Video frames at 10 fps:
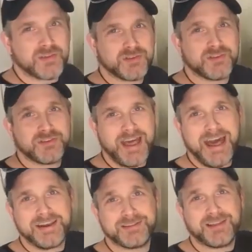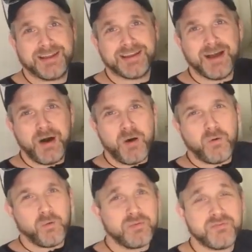this is sad. It's like
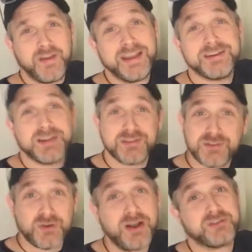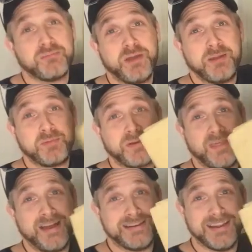old faded construction paper
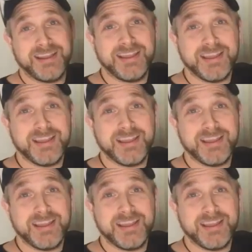that